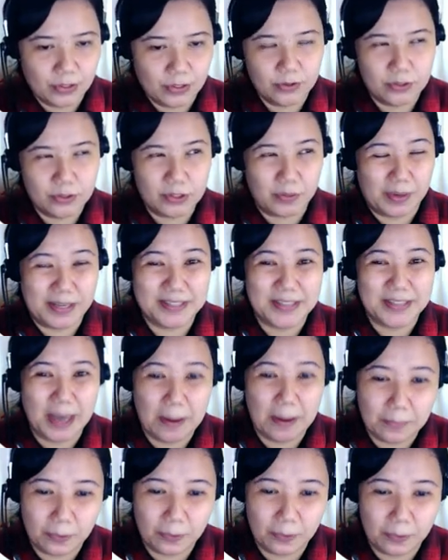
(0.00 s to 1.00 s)
So
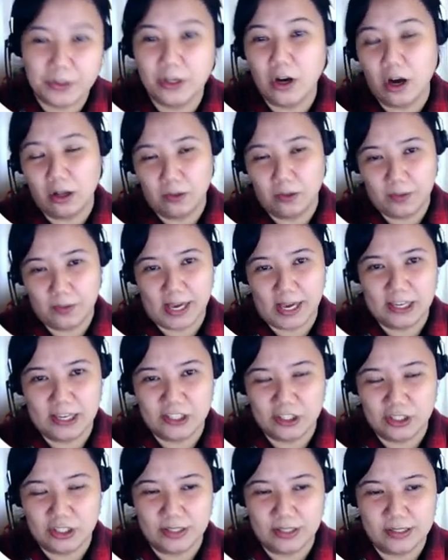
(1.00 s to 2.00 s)
example with
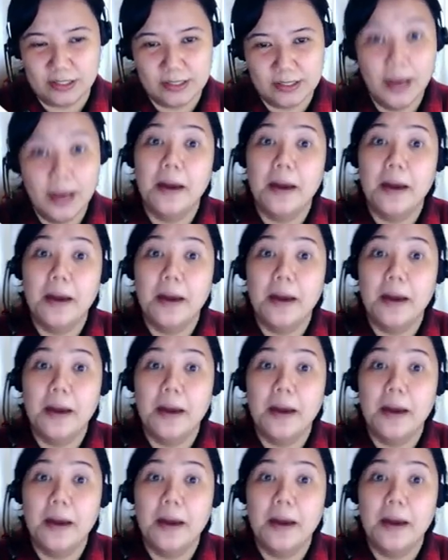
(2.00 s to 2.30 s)
collocations.